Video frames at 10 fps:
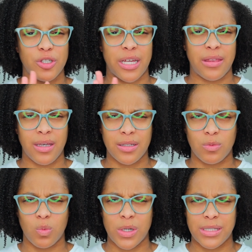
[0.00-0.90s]
which I think
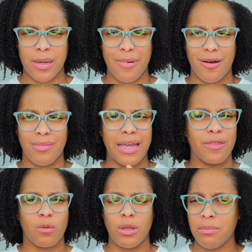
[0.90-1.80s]
it was about like
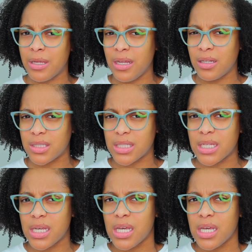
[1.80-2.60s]
3 minutes,